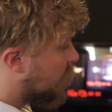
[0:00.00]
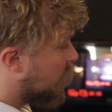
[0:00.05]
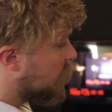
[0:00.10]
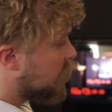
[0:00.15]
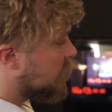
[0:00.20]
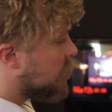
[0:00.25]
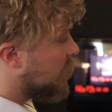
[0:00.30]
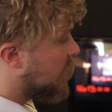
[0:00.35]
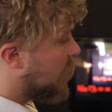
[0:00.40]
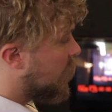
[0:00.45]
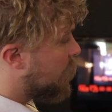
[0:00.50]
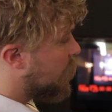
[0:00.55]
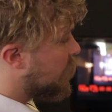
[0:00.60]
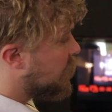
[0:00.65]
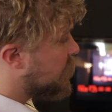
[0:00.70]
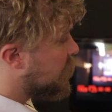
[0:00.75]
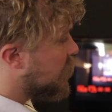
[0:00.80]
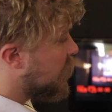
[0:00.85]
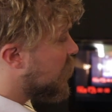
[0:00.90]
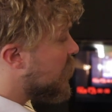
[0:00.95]
course here we
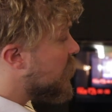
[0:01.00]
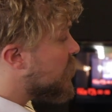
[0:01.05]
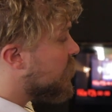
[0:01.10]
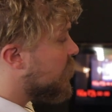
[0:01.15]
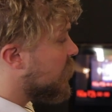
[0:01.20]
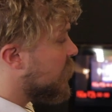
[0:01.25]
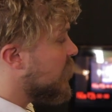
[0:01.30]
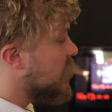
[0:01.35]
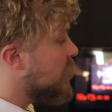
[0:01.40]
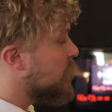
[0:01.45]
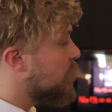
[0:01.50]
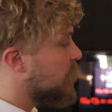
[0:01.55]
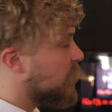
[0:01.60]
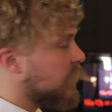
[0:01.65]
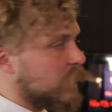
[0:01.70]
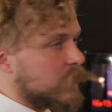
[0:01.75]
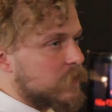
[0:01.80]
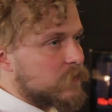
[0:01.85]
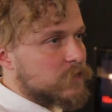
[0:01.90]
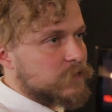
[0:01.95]
see
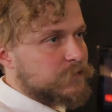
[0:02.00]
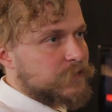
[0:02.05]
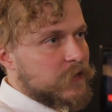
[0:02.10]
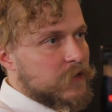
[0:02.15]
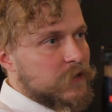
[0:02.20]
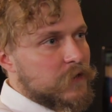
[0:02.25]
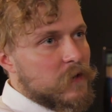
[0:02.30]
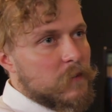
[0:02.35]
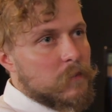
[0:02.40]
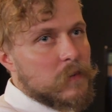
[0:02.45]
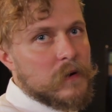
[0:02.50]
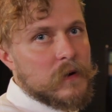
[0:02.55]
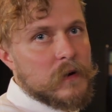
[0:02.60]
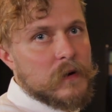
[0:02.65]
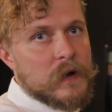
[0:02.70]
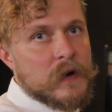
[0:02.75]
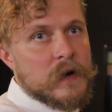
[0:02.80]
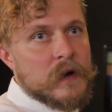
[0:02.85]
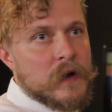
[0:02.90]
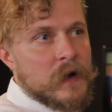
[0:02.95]
the
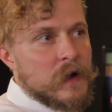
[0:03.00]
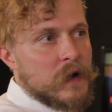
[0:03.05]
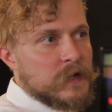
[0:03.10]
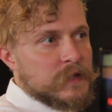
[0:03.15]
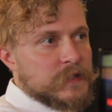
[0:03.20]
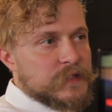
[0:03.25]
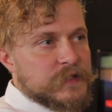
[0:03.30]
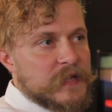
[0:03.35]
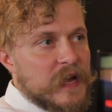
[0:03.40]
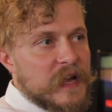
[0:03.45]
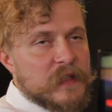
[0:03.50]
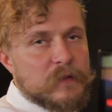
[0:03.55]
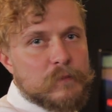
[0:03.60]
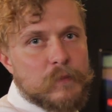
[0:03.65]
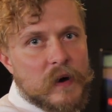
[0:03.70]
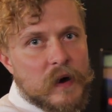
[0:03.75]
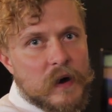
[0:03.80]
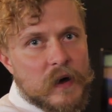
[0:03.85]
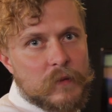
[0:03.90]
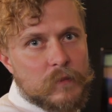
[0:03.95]
configurable
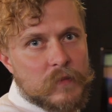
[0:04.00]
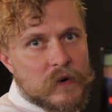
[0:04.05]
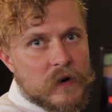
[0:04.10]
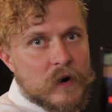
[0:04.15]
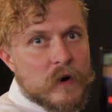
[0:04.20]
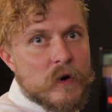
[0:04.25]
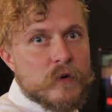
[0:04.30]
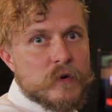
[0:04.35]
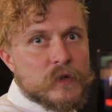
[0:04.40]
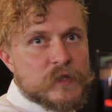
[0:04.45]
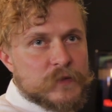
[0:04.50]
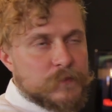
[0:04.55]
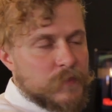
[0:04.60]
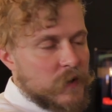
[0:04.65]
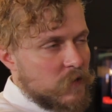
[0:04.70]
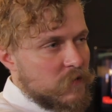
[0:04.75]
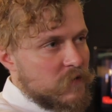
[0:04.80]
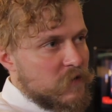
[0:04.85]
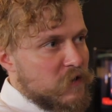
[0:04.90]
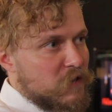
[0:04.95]
standby modes,
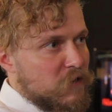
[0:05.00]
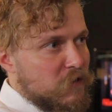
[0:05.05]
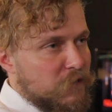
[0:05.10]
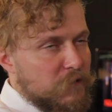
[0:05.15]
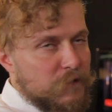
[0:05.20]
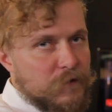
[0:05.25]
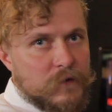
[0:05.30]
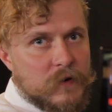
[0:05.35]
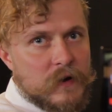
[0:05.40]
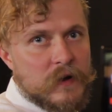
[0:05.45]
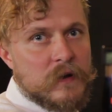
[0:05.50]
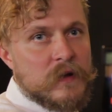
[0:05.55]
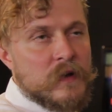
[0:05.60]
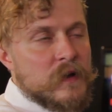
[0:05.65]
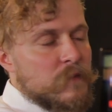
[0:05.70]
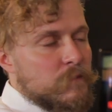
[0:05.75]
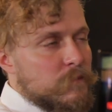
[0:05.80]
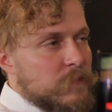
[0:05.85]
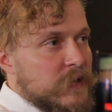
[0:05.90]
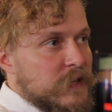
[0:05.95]
power off,
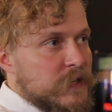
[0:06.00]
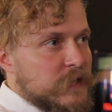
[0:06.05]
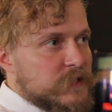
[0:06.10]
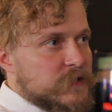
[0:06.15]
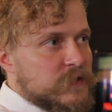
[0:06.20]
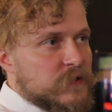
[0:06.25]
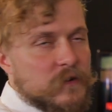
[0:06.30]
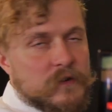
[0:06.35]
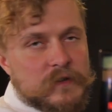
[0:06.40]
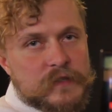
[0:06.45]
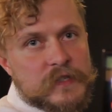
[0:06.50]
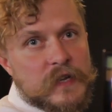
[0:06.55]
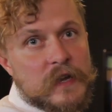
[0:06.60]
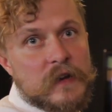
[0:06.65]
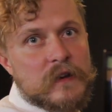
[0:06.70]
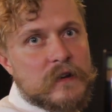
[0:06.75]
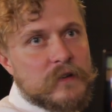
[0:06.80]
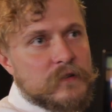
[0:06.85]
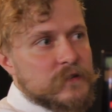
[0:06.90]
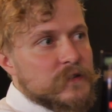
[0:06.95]
minutes or
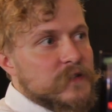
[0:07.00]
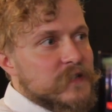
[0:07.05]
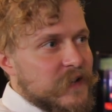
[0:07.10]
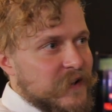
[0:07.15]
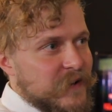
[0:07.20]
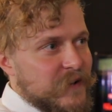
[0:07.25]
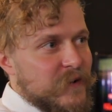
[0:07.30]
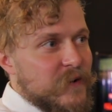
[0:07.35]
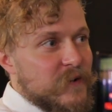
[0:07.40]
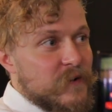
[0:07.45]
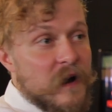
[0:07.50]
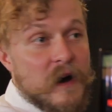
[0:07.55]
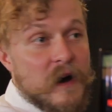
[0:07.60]
seconds or